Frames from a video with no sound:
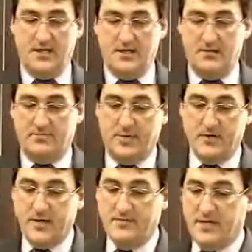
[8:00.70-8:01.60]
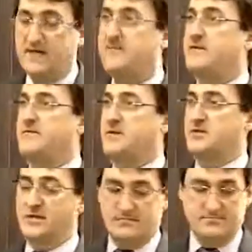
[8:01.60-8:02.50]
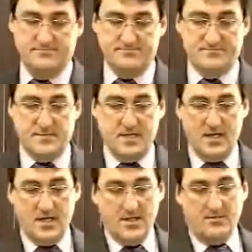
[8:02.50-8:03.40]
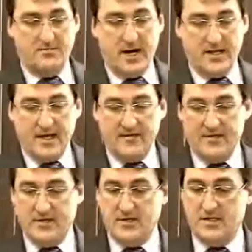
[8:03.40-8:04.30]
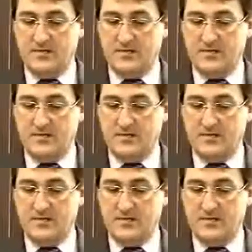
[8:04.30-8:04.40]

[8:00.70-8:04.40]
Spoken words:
You've put away money for your future. You've bought life insurance